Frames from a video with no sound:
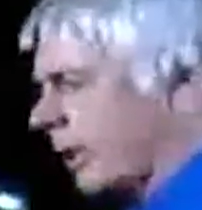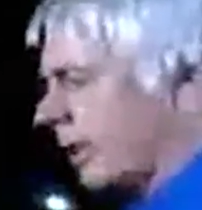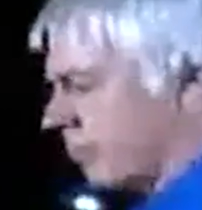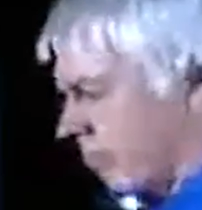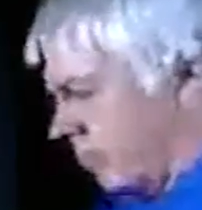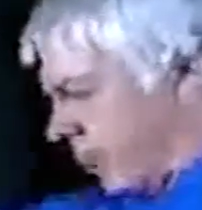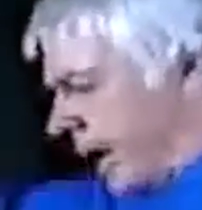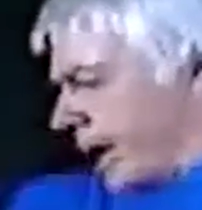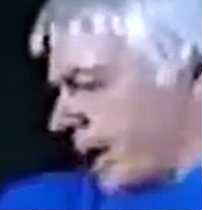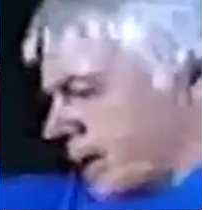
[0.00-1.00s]
in a
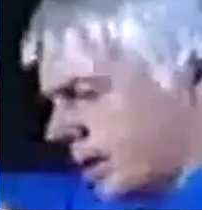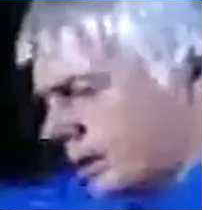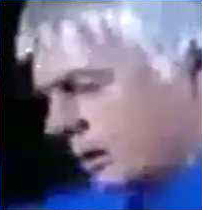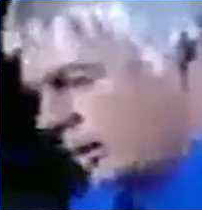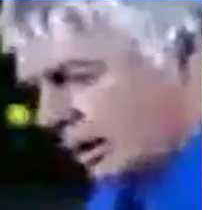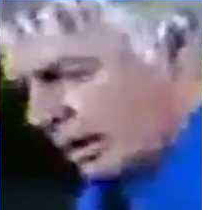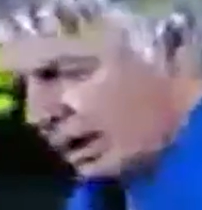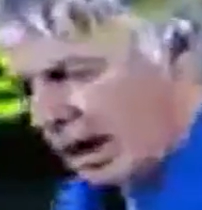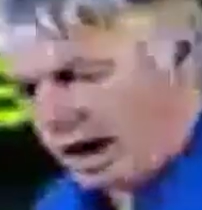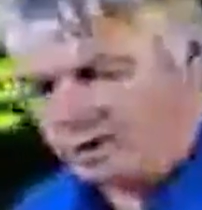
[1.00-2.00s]
big
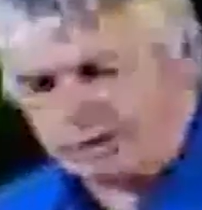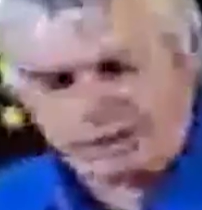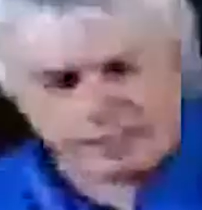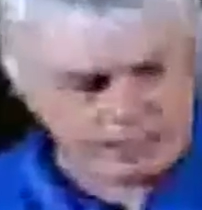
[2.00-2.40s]
iris